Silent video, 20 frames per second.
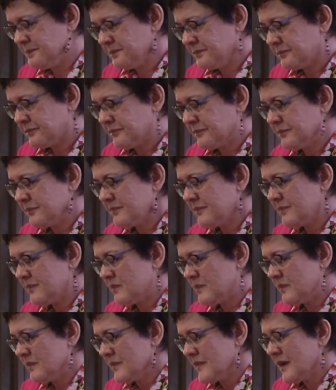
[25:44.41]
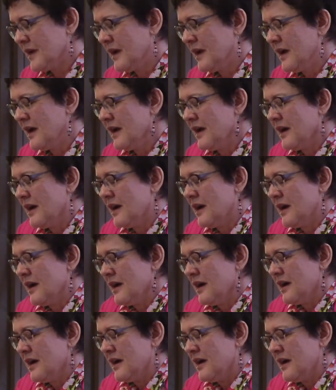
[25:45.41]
No one is speaking in this clip.